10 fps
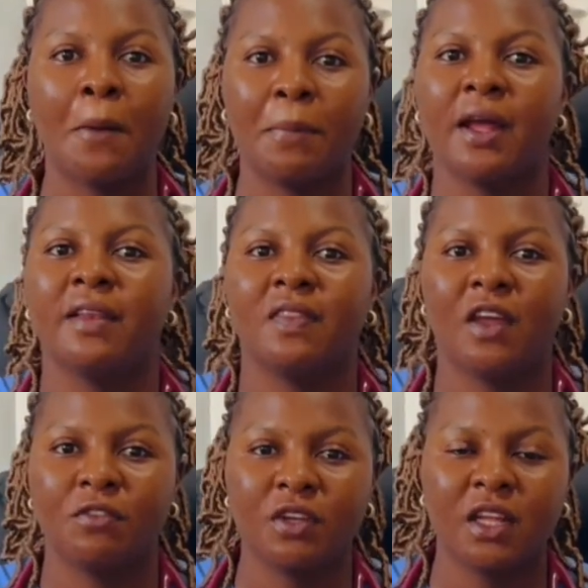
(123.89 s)
But
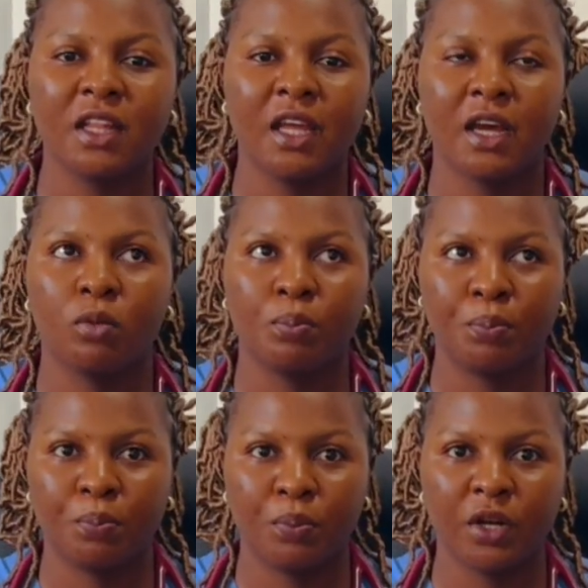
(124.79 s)
definitely I'll
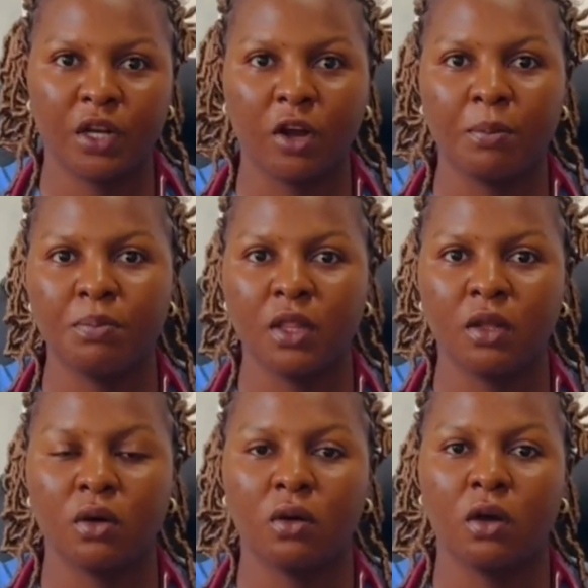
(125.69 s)
put it up
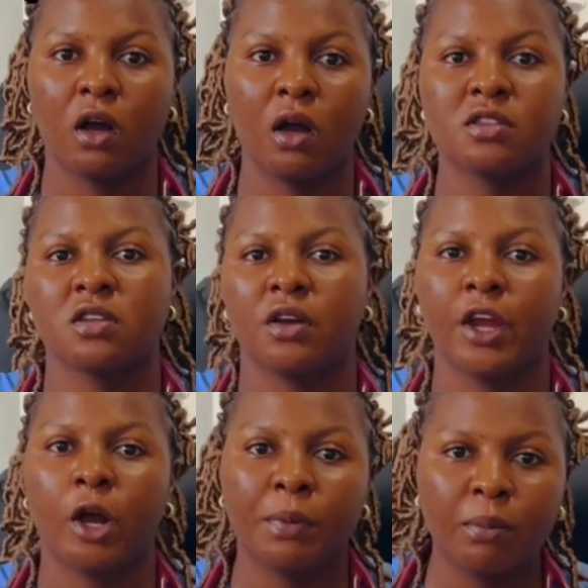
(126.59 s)
below,
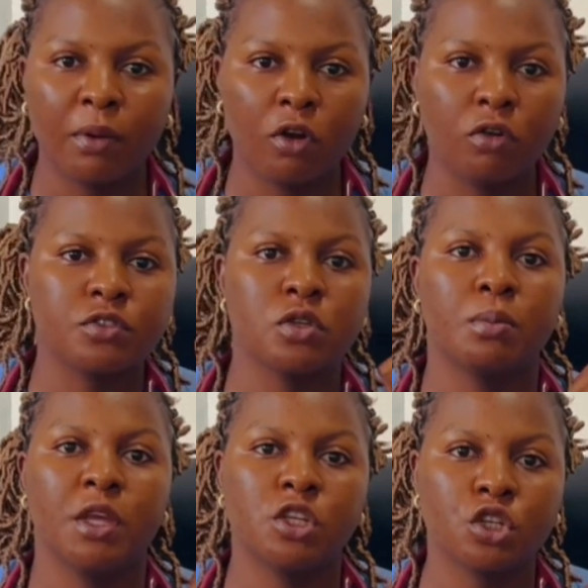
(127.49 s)
up above. So
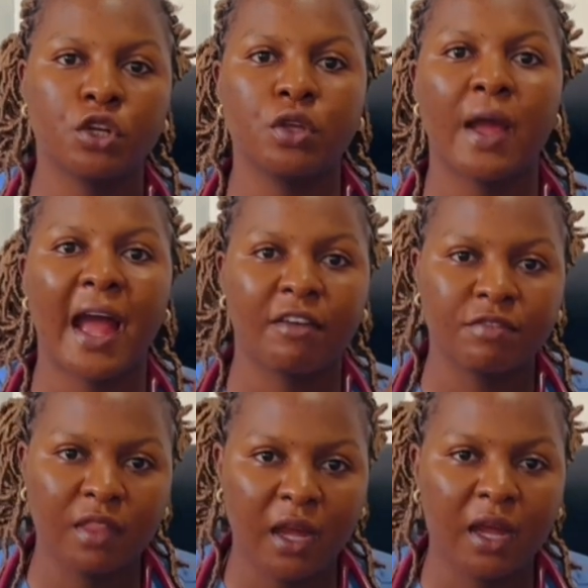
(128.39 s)
make sure you
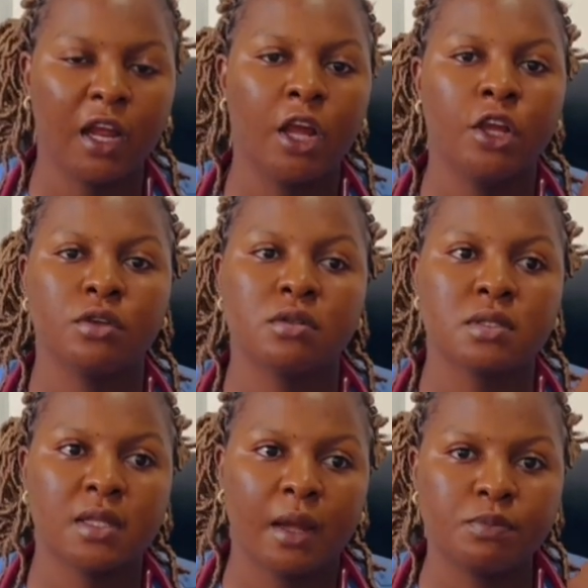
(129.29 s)
have that, your
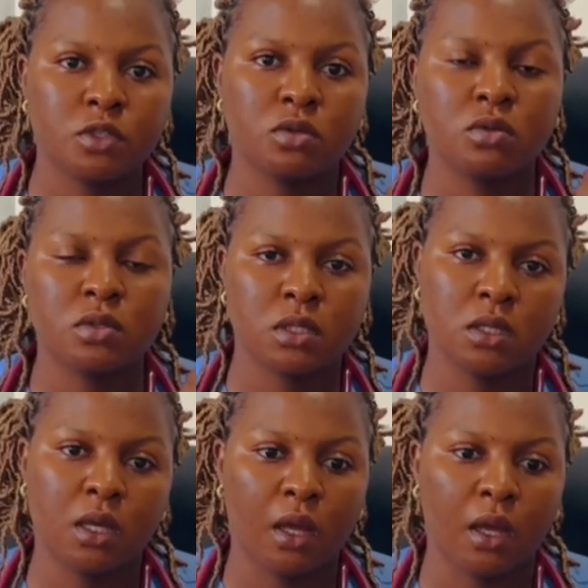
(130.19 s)
step 2
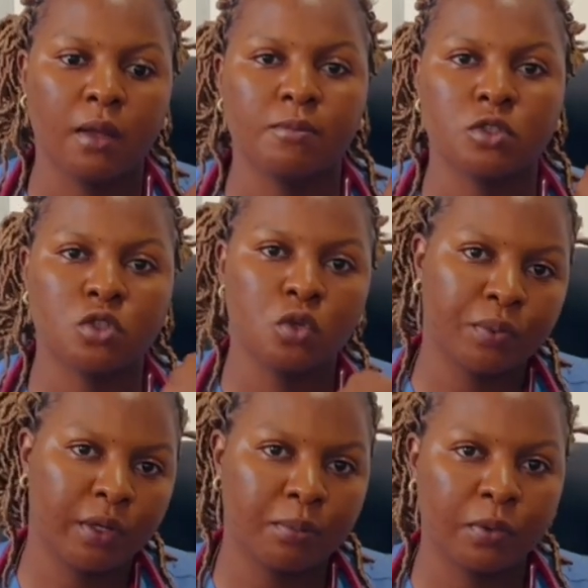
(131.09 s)
CK,
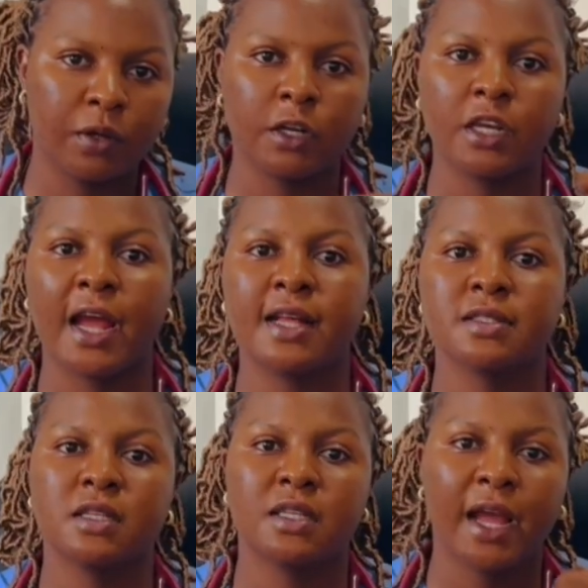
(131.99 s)
super important. It has
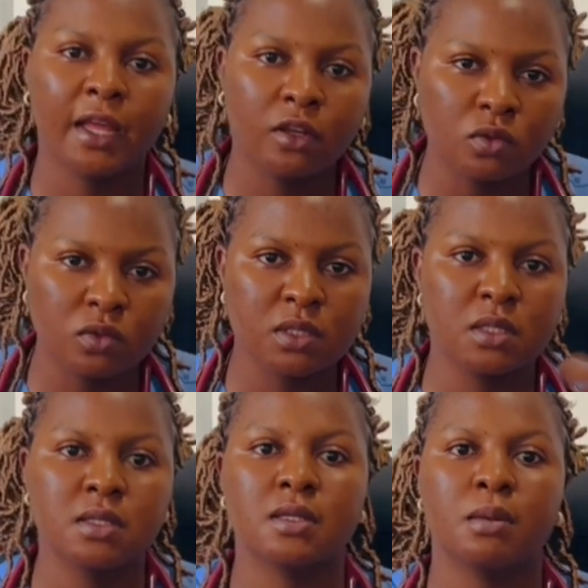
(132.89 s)
the
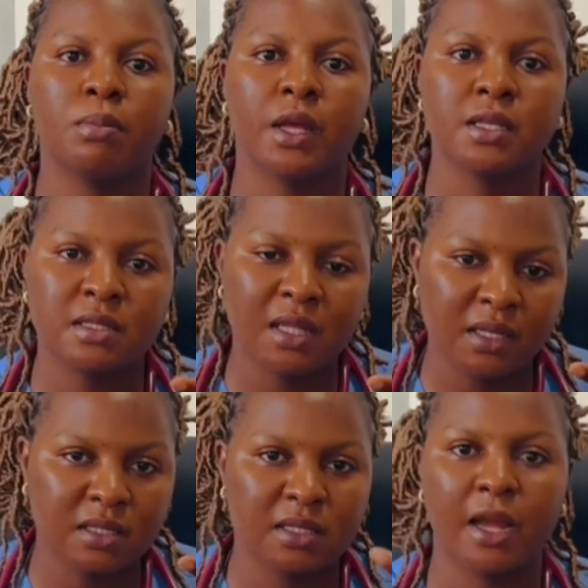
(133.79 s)
diagnosis, the best
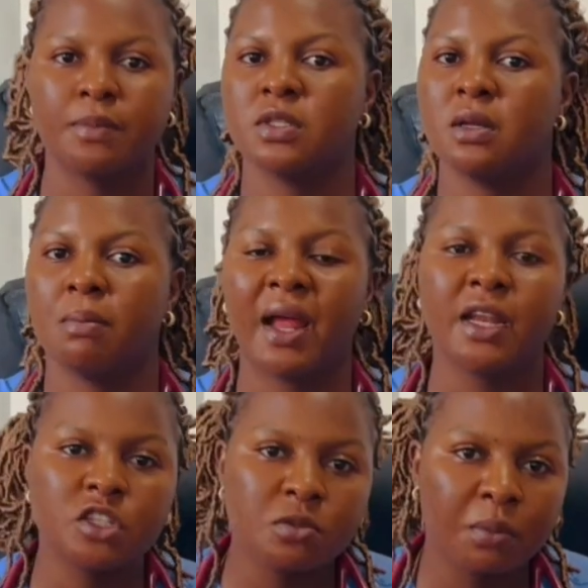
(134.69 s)
next steps, the
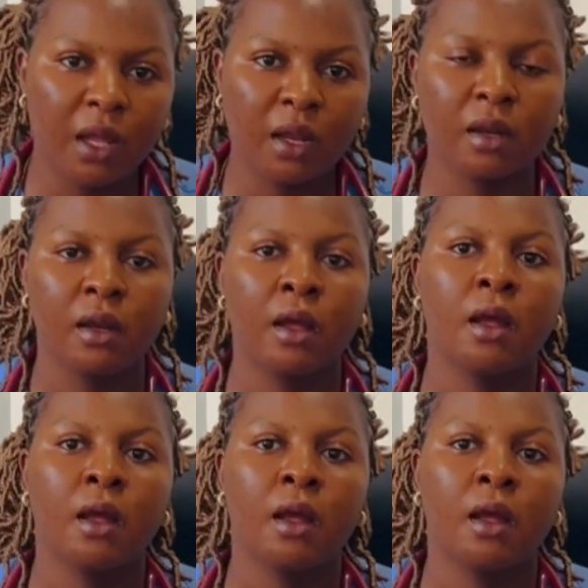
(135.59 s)
management.